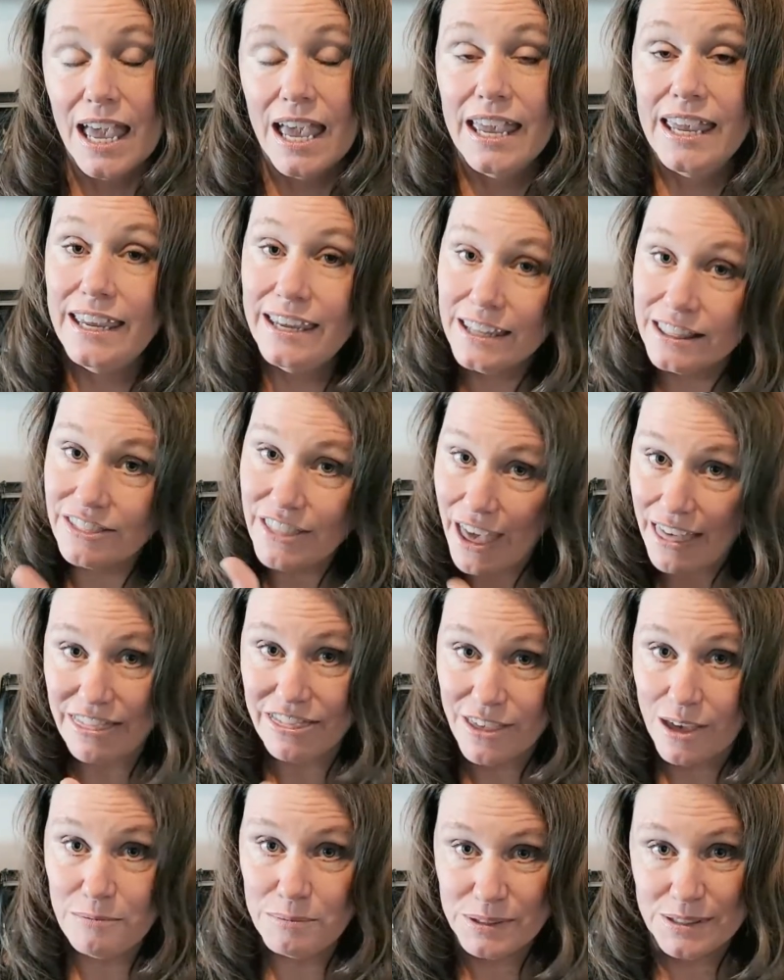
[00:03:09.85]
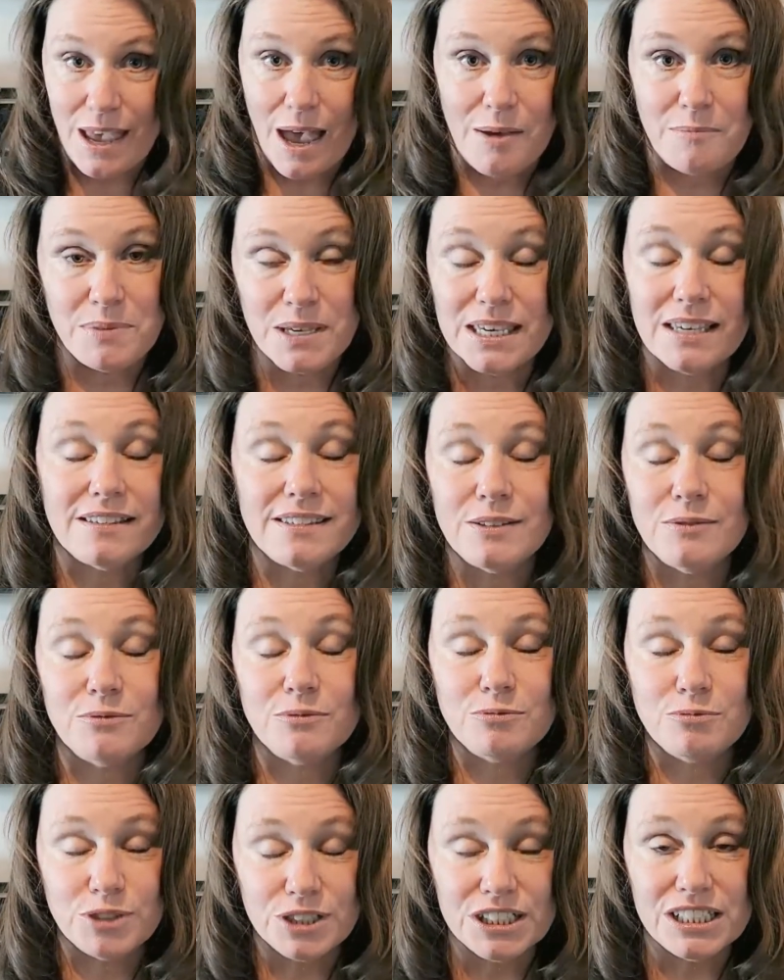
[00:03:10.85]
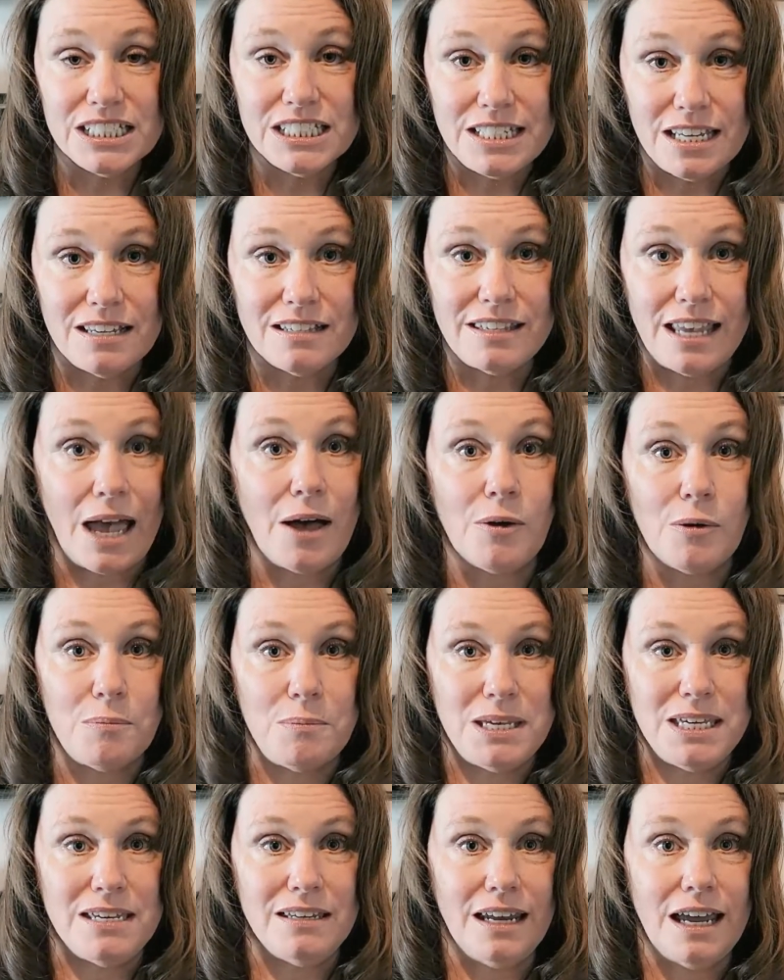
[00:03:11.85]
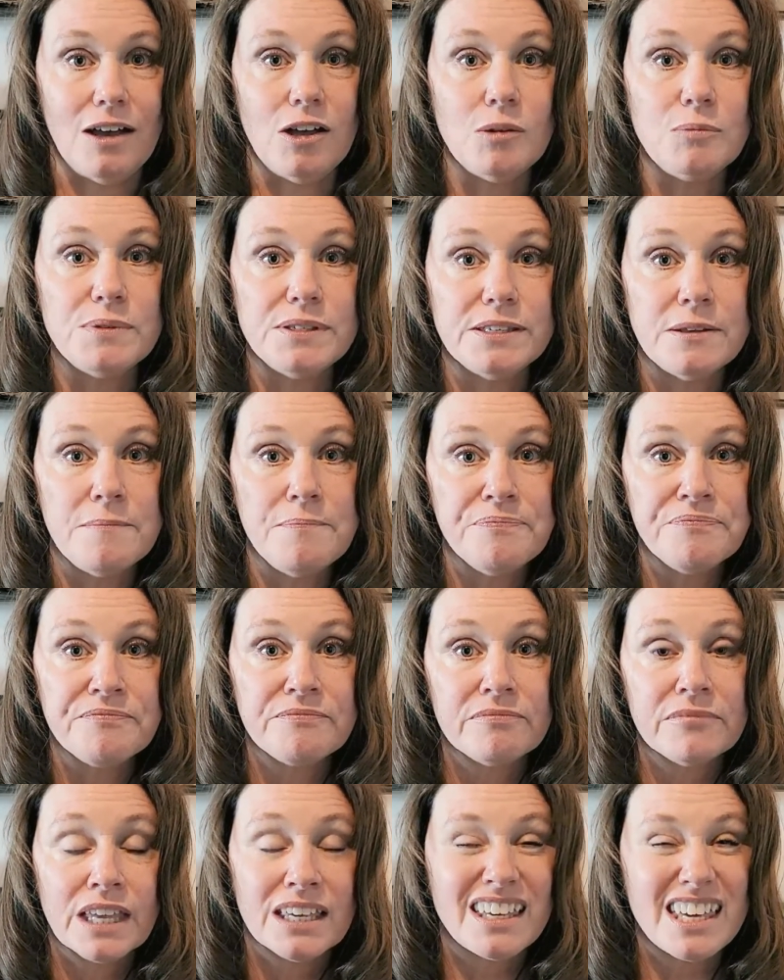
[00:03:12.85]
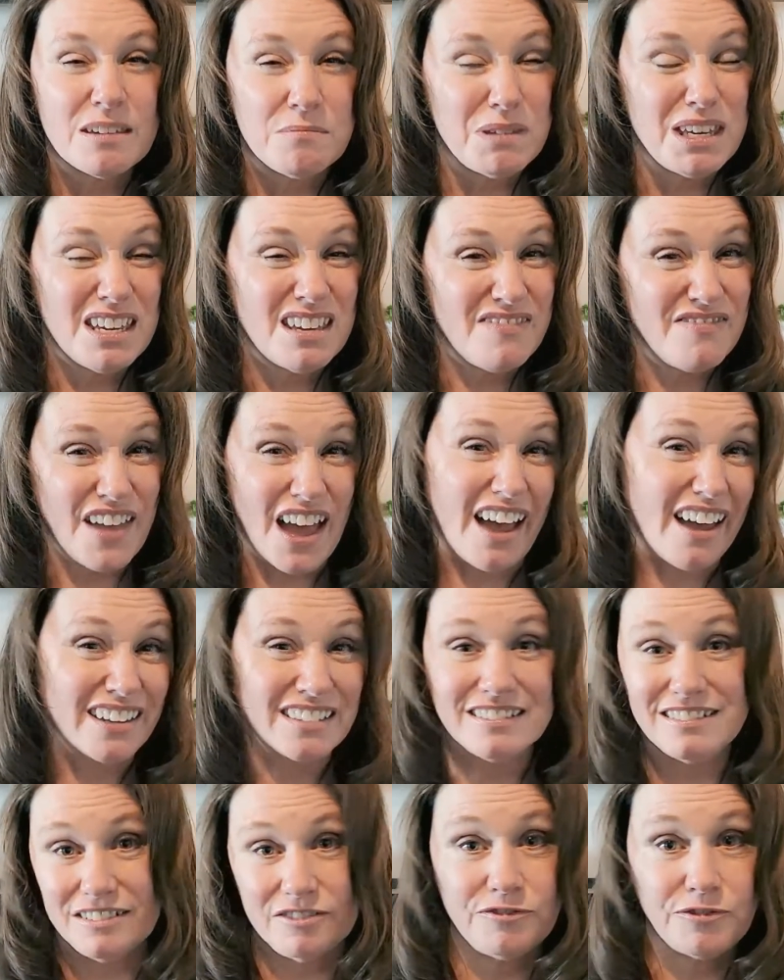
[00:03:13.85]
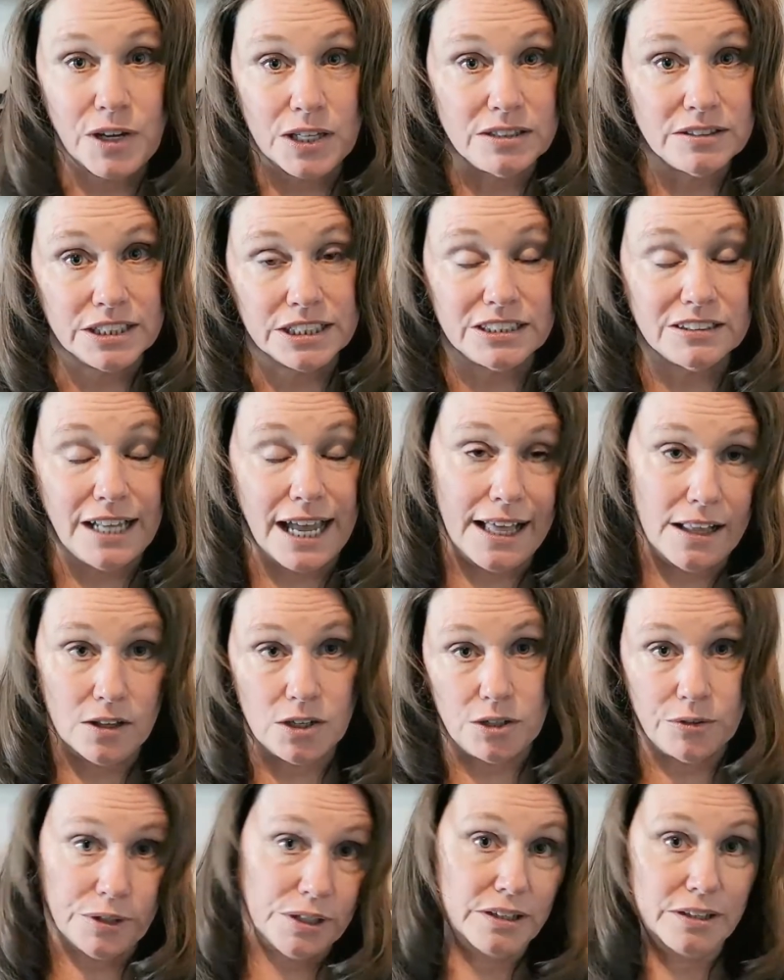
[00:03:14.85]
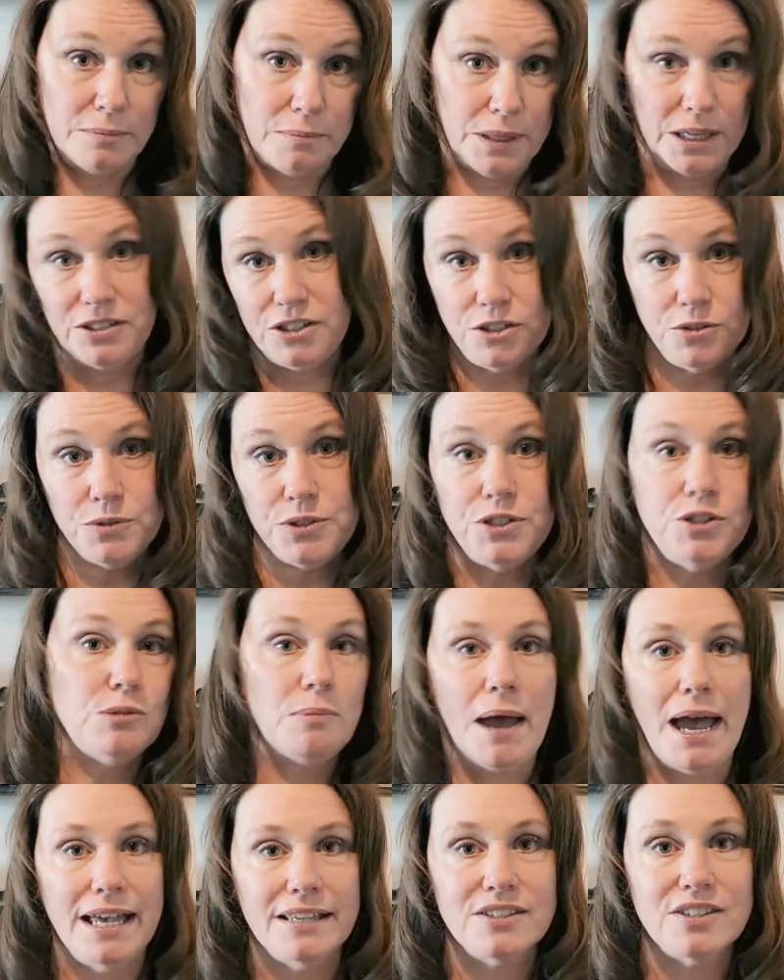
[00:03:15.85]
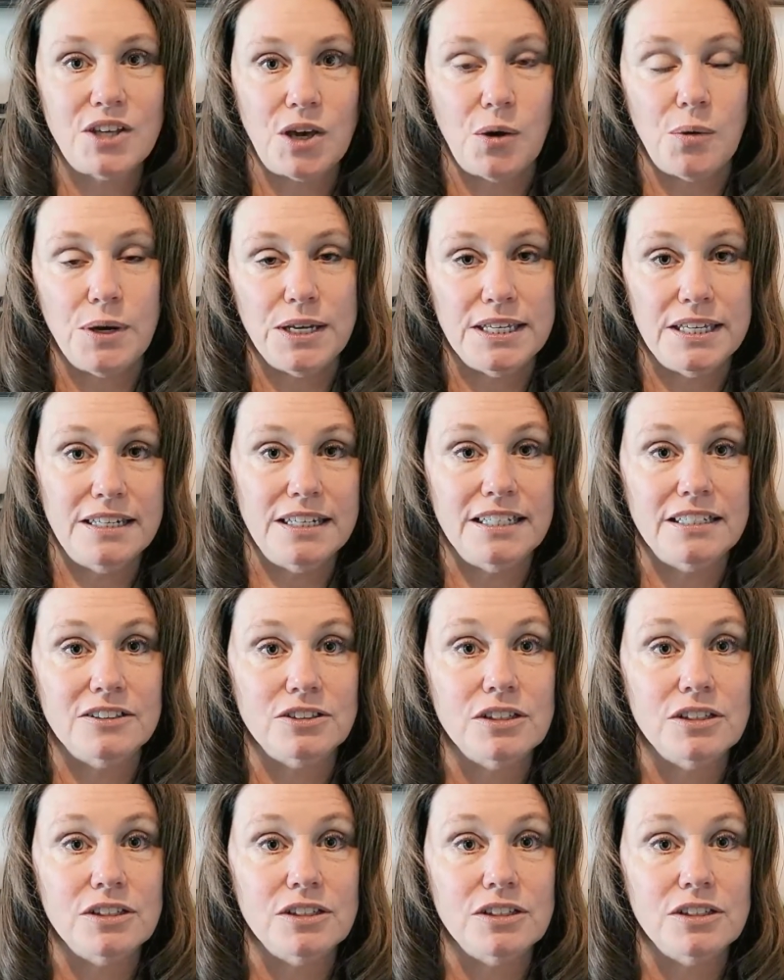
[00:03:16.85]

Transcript: Hit that thumbs up, because it really does help me. It helps get me in that fun little algorithm that YouTube has going, and